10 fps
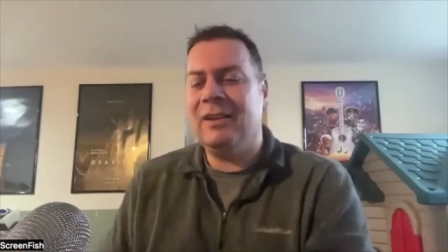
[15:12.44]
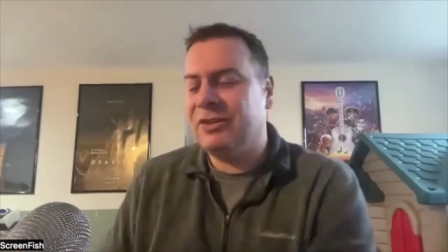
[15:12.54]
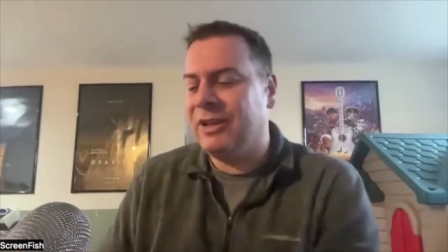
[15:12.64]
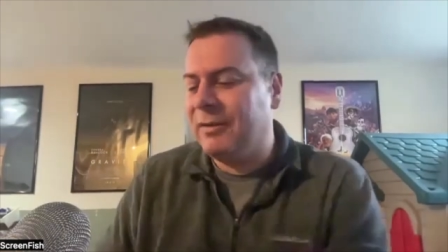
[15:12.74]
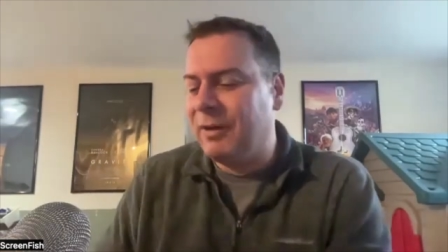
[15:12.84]

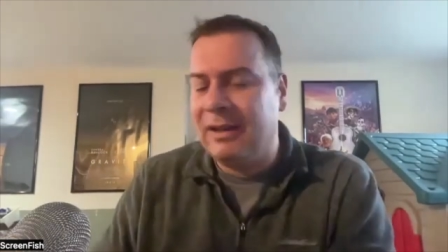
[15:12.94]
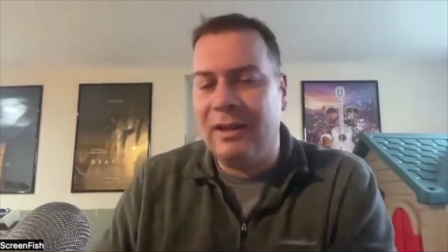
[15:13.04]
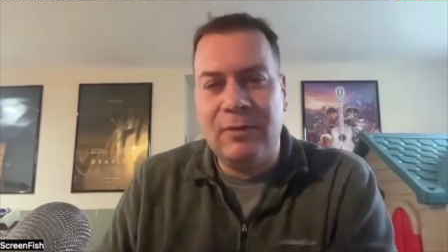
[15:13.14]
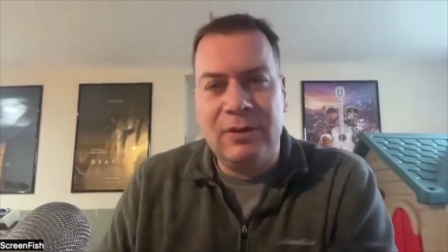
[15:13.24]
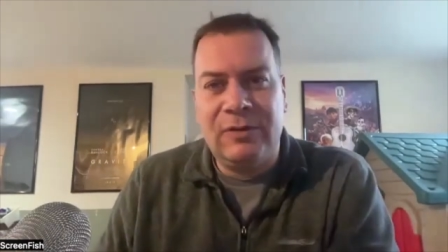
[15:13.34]
actually, I
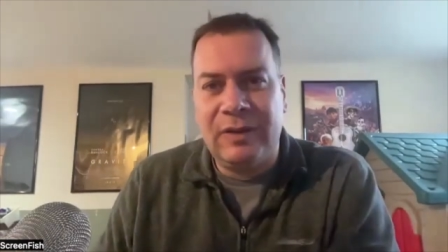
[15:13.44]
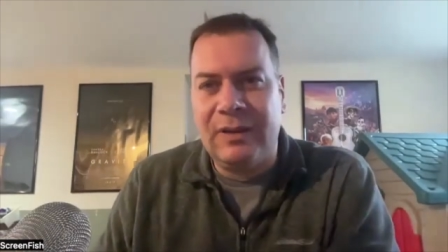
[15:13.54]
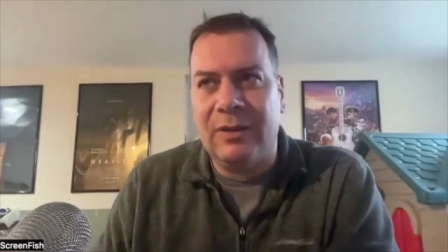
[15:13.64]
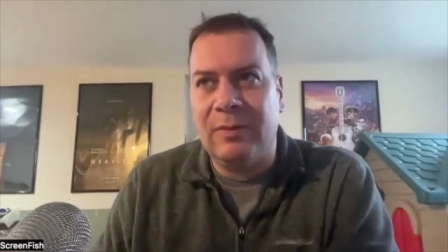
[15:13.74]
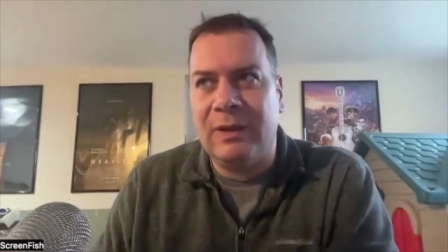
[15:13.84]
love what you
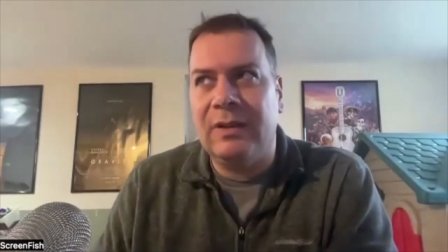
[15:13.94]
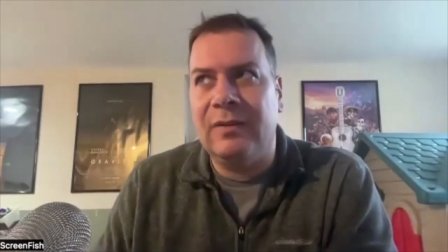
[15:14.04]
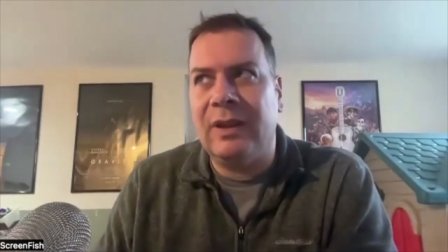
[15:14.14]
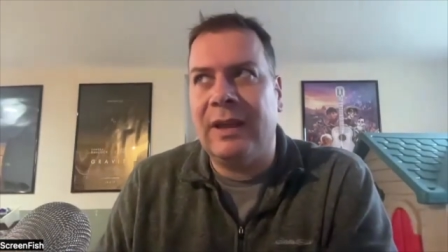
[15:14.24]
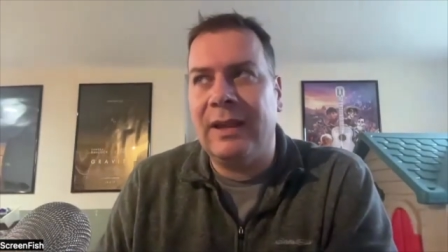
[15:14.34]
said there
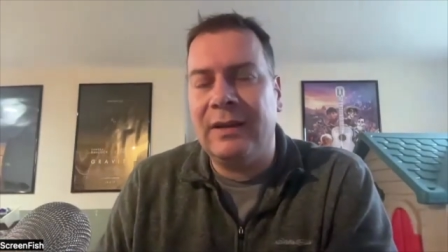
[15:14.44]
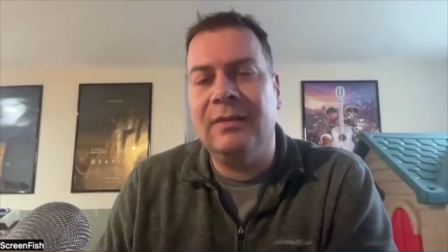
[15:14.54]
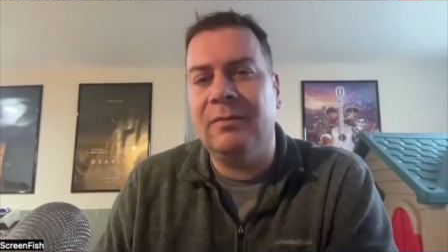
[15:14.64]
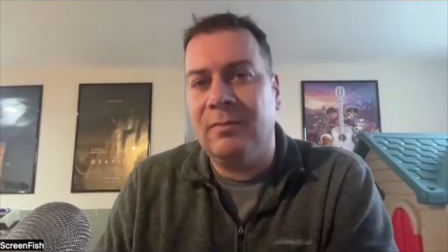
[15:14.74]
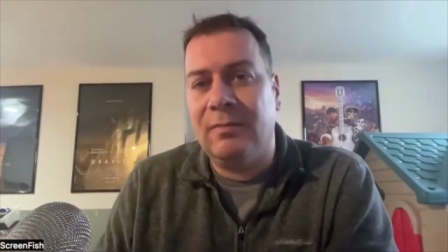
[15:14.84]
because I hadn't